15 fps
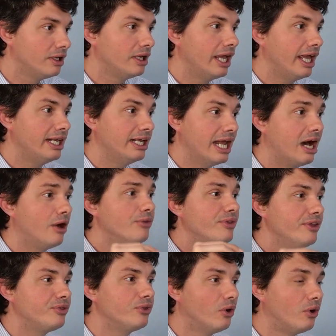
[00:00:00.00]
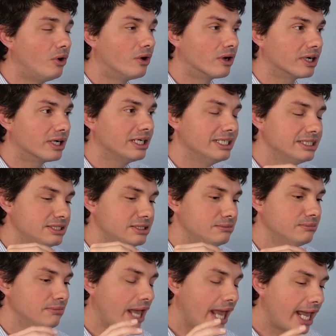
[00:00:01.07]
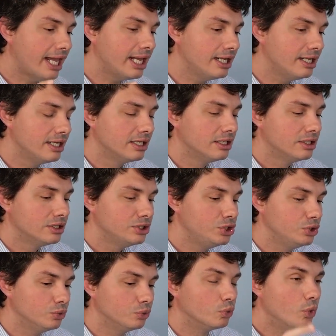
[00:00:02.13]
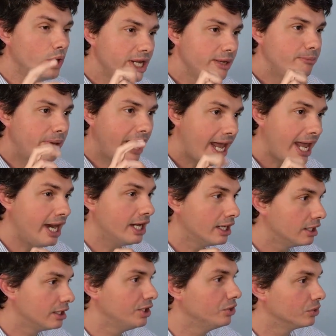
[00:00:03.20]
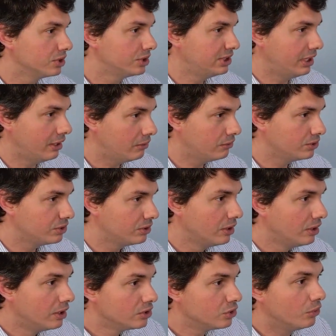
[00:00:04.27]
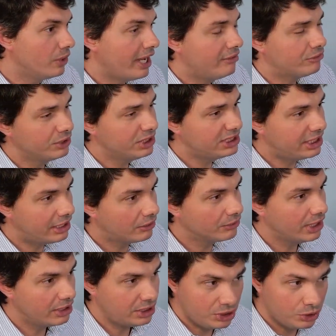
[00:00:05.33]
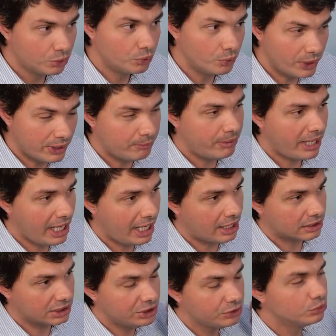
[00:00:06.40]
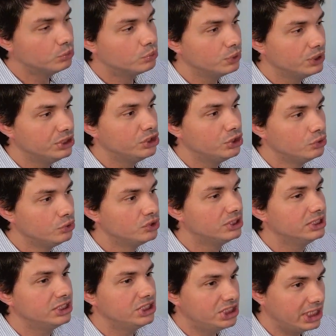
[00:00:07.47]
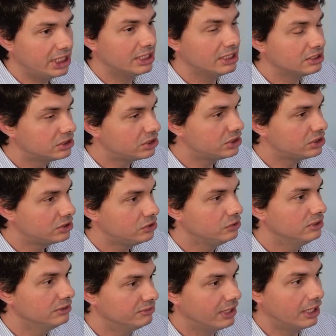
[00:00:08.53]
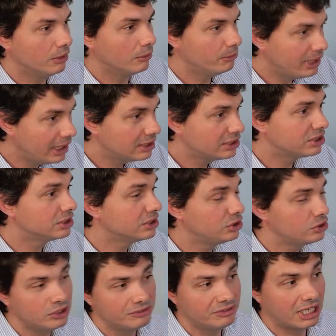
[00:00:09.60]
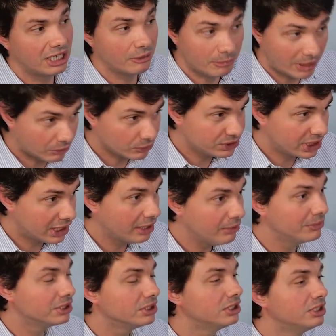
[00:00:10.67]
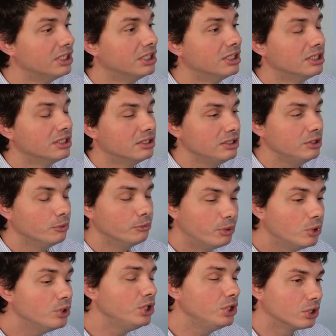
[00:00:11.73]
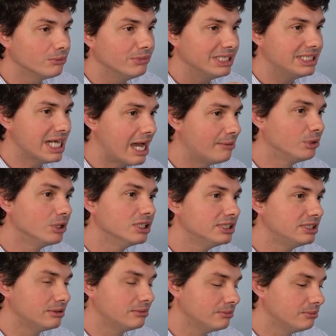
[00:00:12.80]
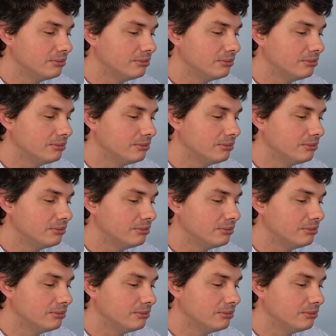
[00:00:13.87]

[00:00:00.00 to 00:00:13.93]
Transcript: And now the Thor is made to repair your cells. So every cell that you repair, you reduce the chance to develop cancer, to develop Alzheimer. You put your metabolism